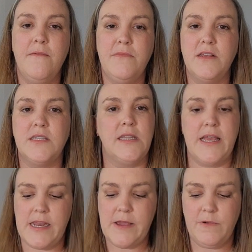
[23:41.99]
this
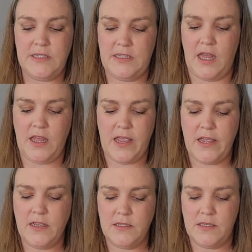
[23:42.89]
lady was
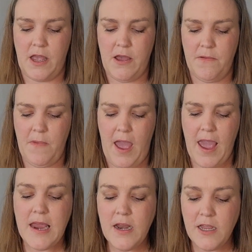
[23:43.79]
selling some
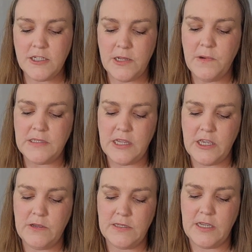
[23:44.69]
Ada she wasn't
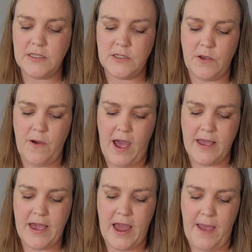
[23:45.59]
using, so I
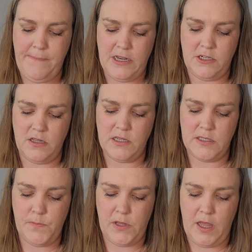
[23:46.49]
got a picture of
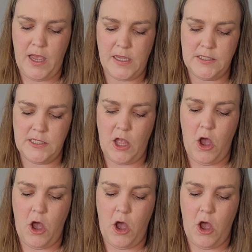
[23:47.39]
this plus